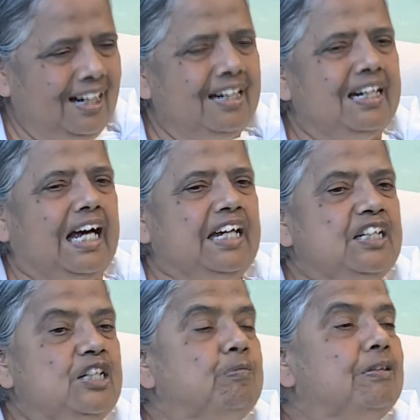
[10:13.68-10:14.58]

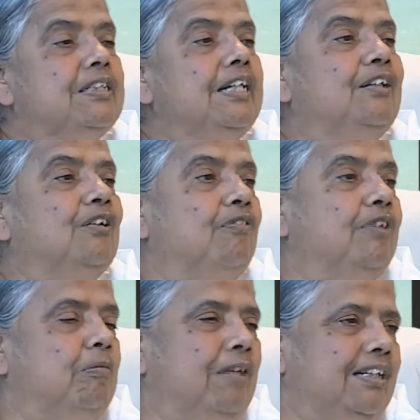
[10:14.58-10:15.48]
90% of
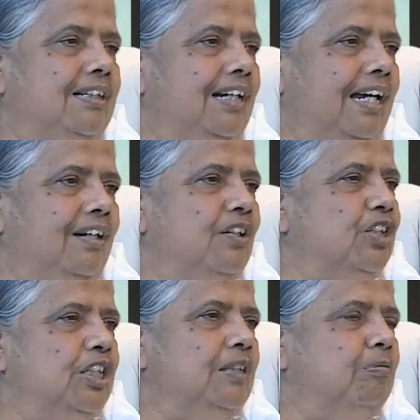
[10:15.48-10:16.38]
the mental
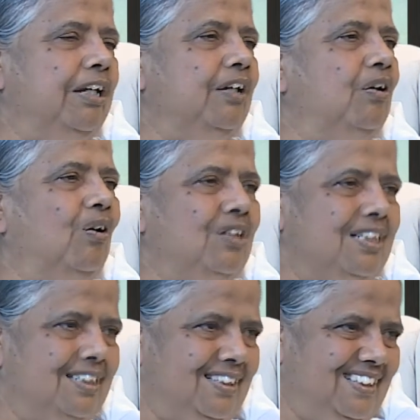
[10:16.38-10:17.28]
energy is being
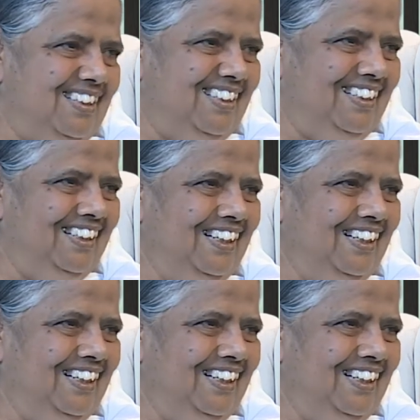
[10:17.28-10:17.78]
lost.